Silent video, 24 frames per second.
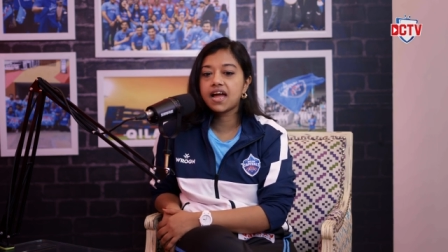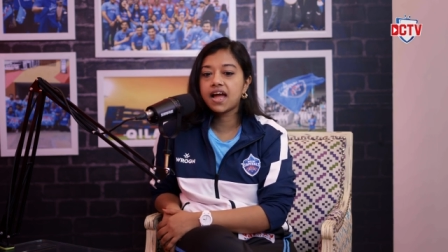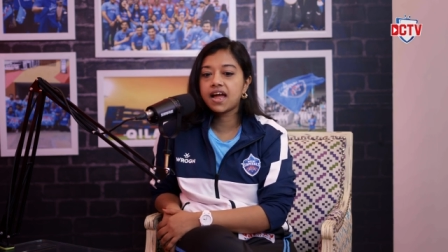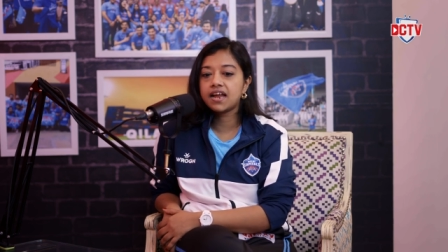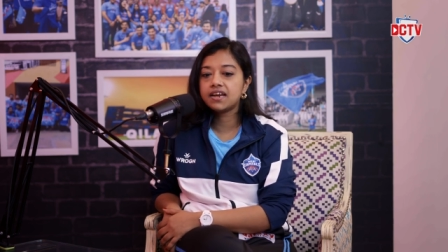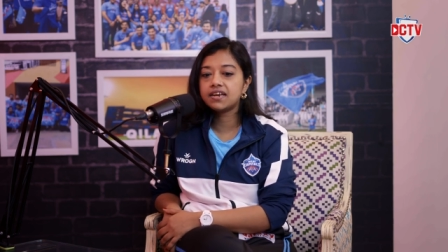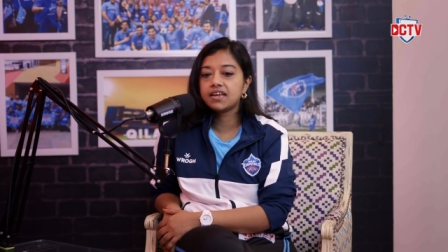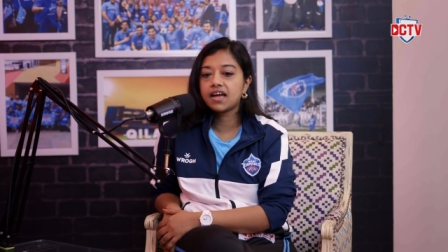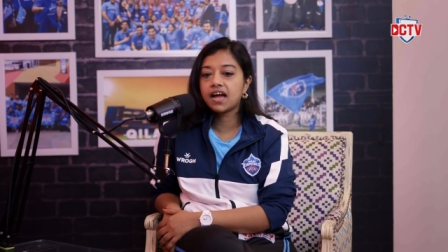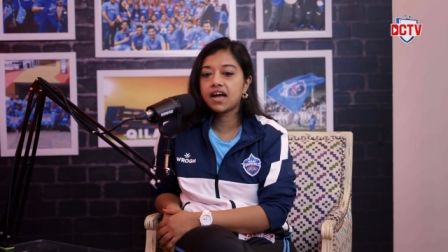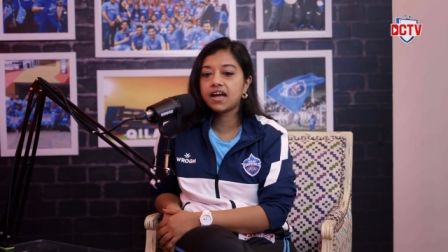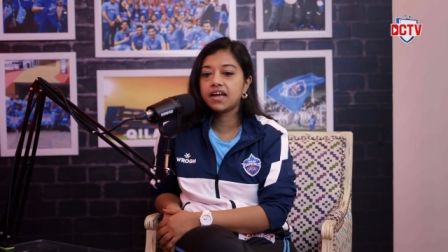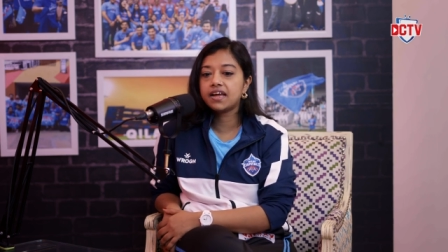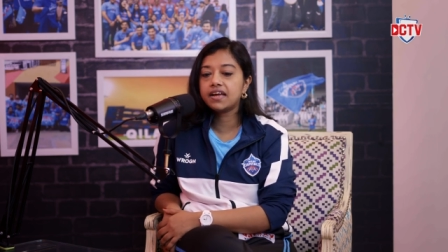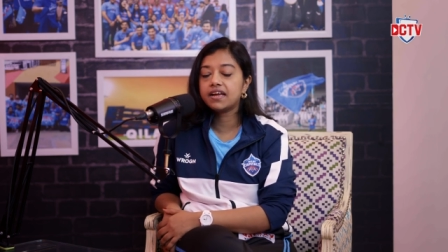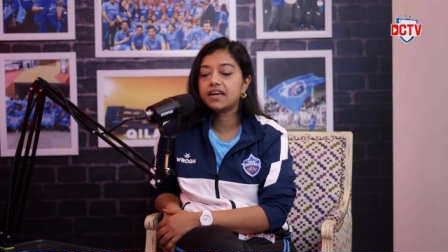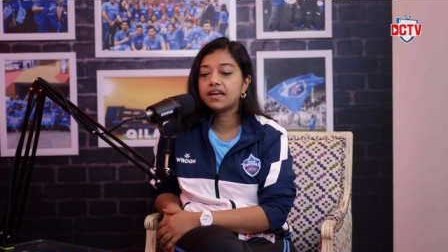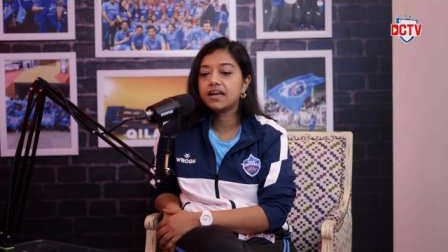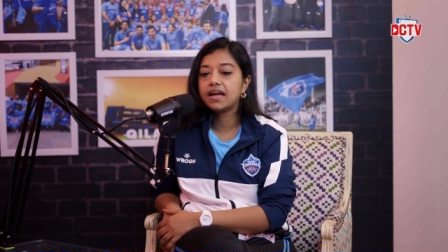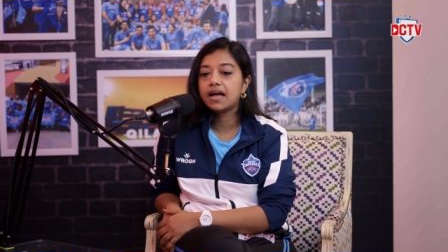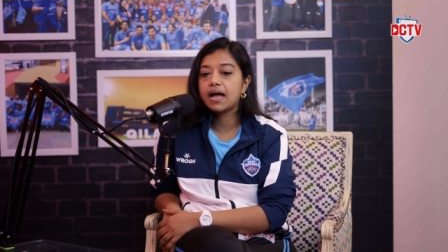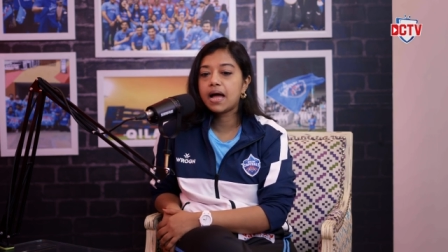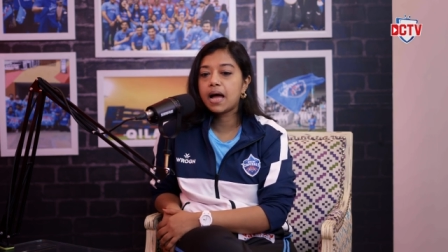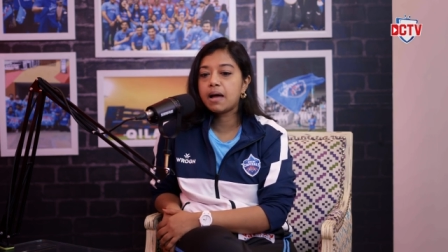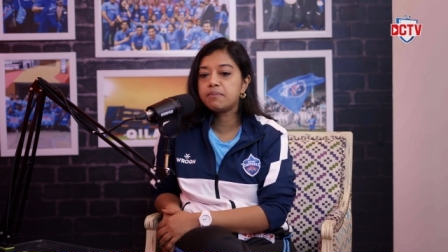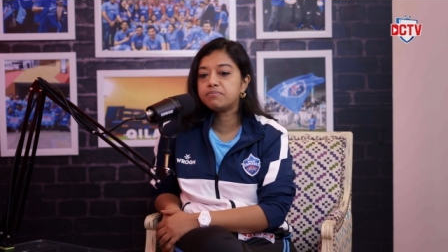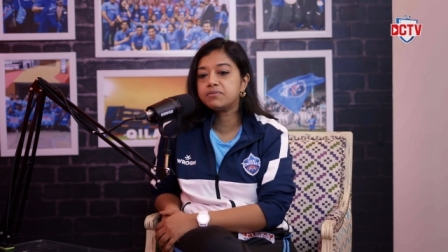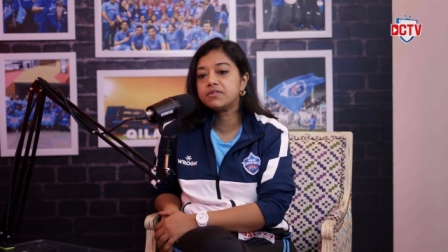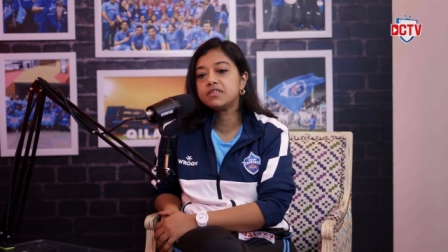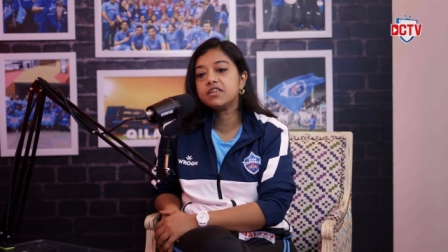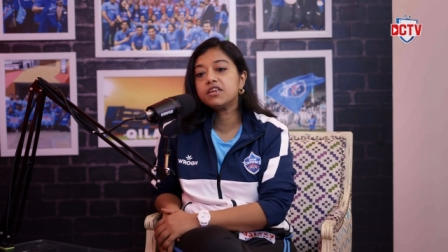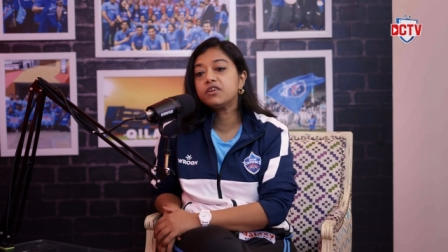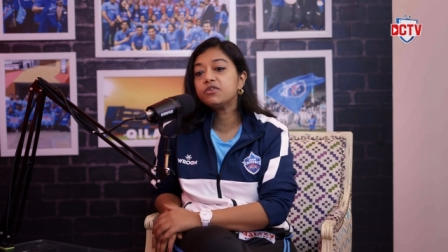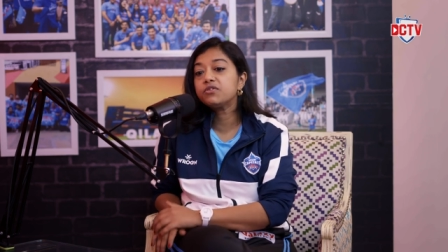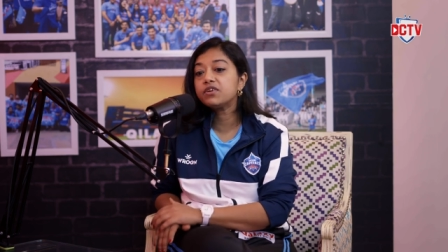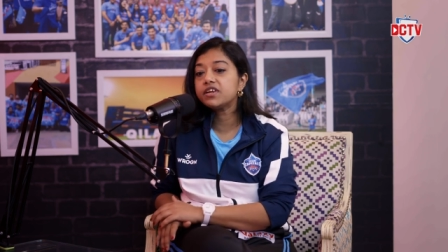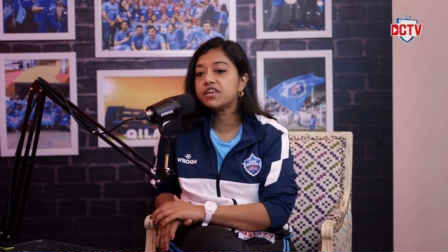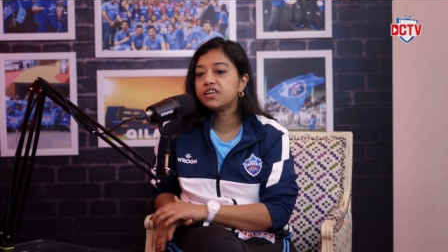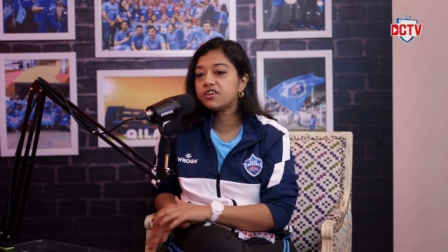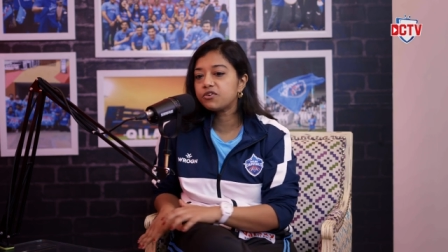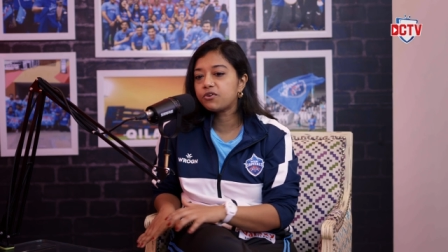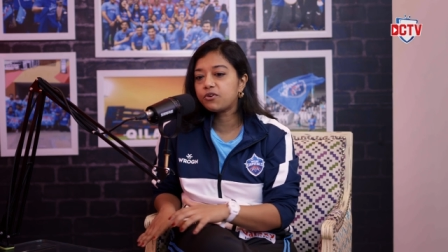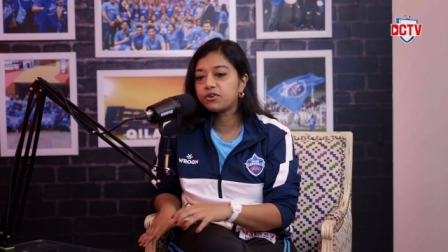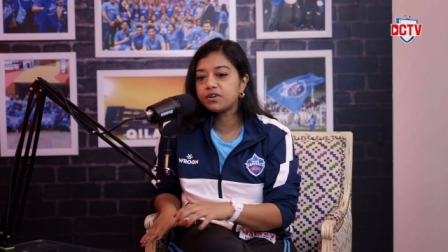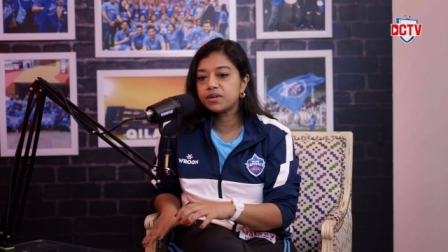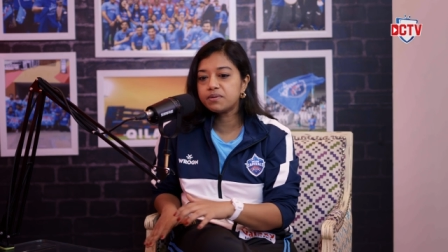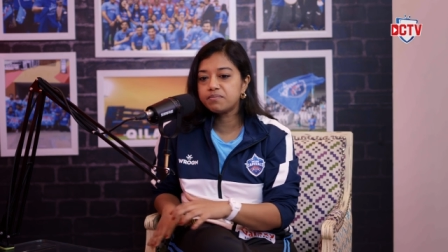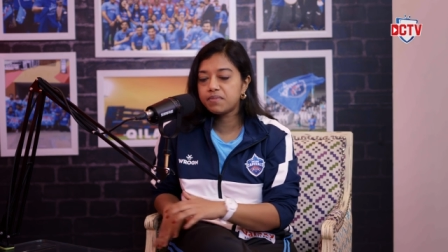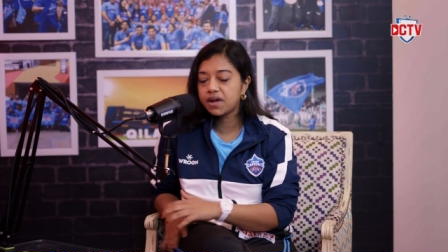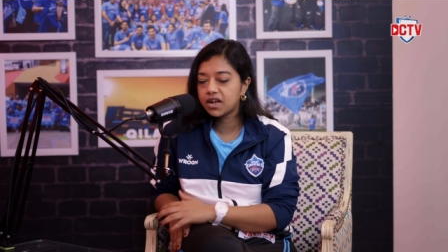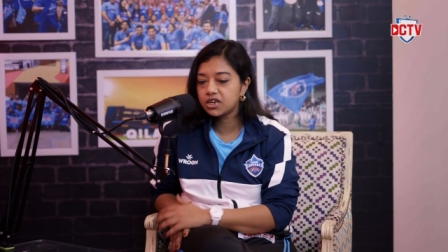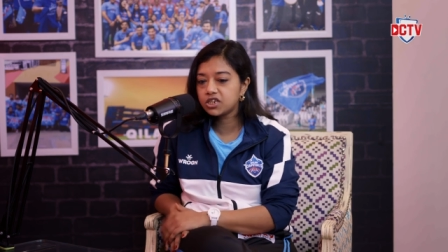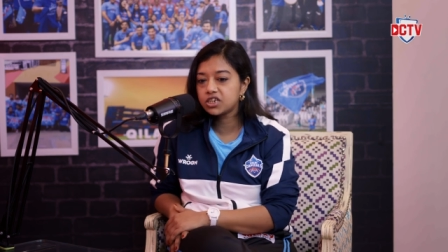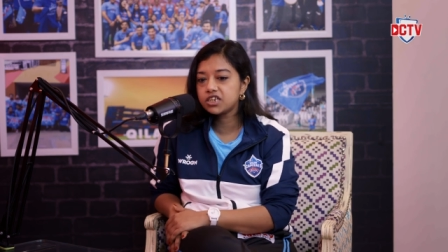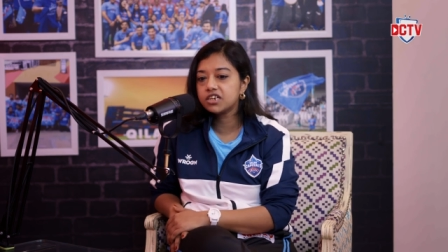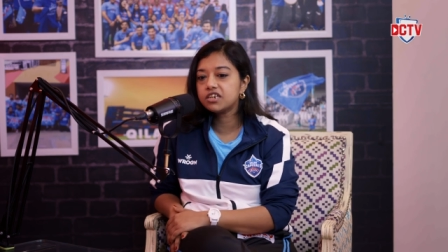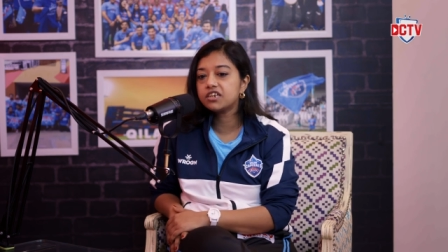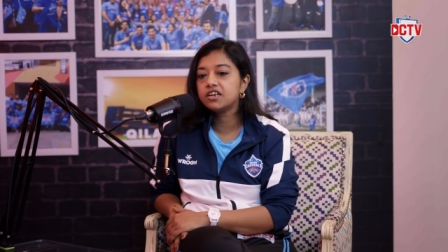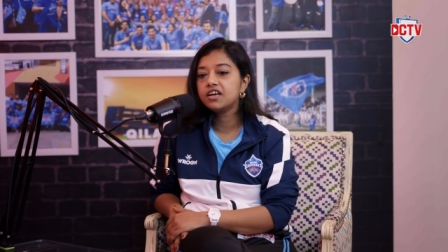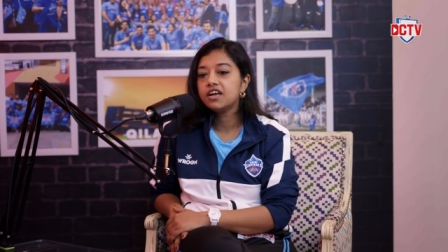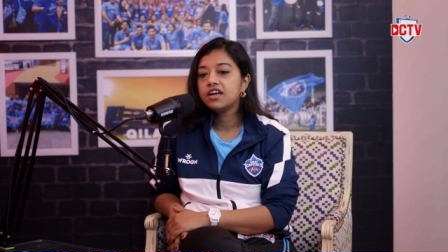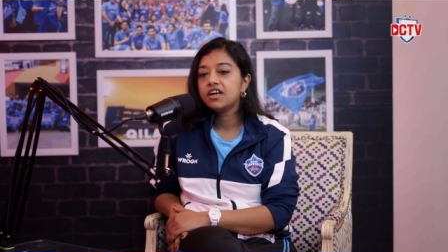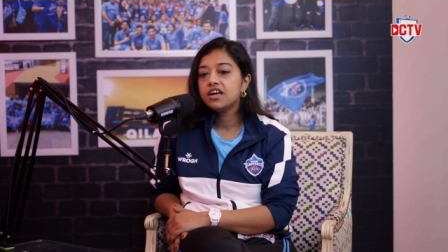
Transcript: and I absolutely cannot imagine